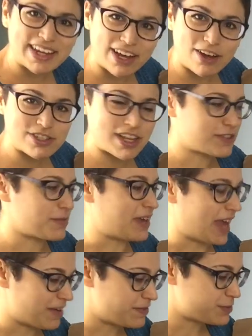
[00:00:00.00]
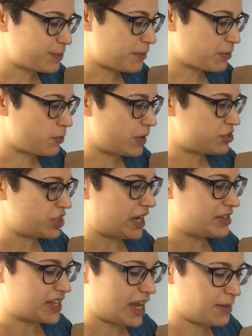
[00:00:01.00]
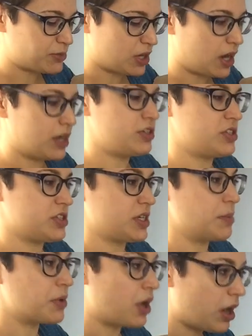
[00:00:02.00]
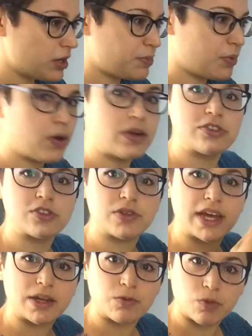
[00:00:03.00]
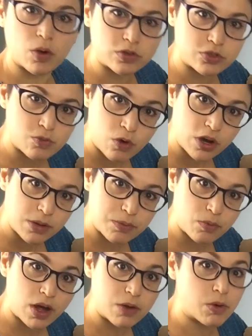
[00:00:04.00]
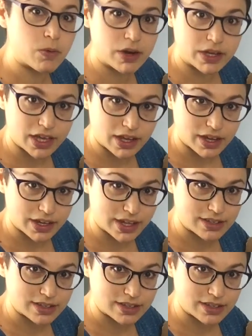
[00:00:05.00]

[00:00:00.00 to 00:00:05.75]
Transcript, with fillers: And I also have some canvas paper which I taped onto some cardboard so that it won't warp while we're working on